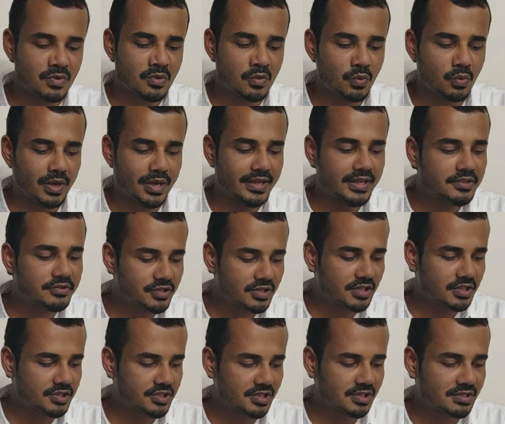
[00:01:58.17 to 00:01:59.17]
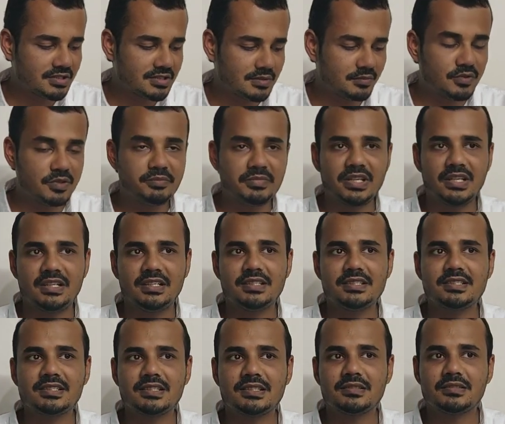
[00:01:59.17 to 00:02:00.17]
Why introduction, someone may
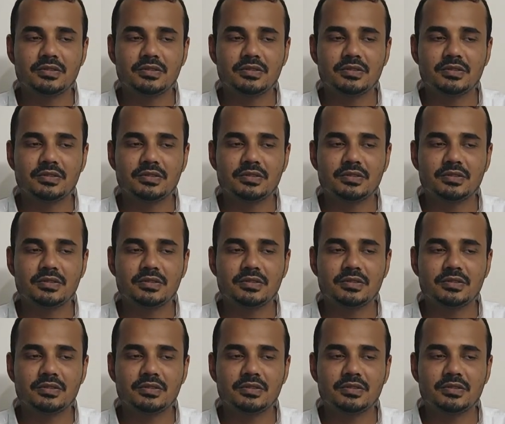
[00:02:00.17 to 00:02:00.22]
ask?